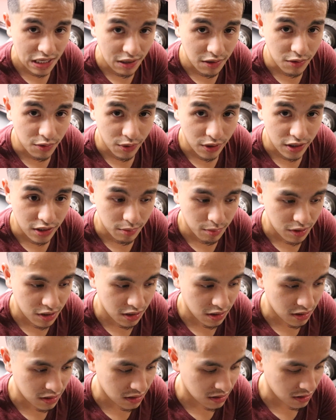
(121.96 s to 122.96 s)
out already,
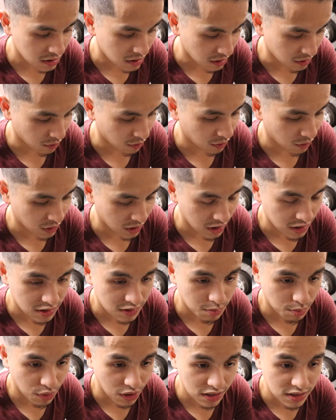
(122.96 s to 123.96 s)
because you know when
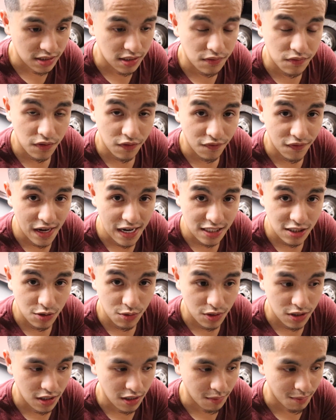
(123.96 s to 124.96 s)
it's pressed in from
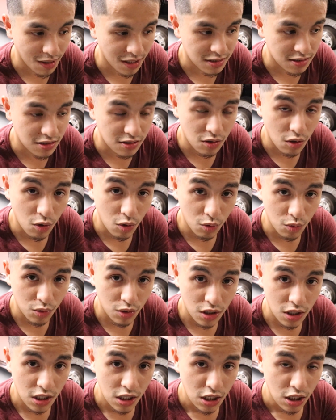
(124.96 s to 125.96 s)
factory, it makes its
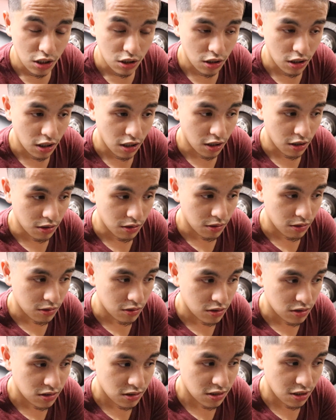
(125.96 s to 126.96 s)
own
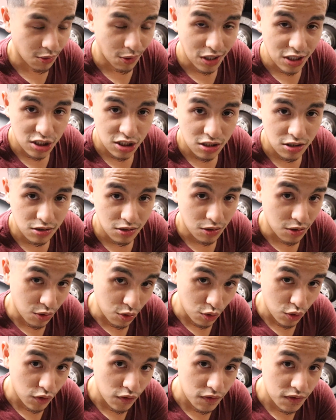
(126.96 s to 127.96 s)
serrations or
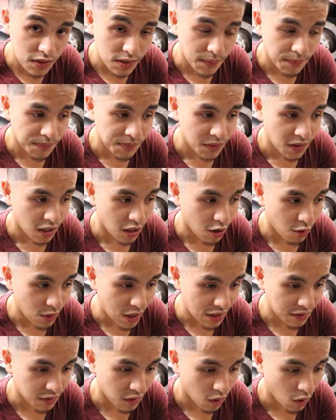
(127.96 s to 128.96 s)
grooves
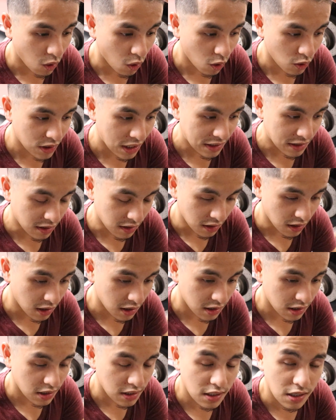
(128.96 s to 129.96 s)
around the hole that the
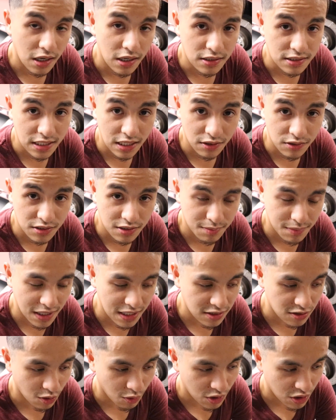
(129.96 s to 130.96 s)
lug is held in
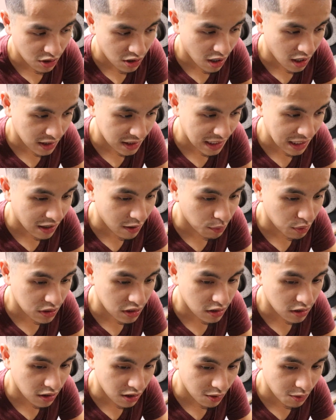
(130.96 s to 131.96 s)
by. So when you knock that out and
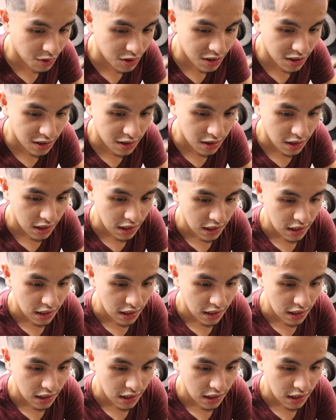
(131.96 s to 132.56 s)
put another one in,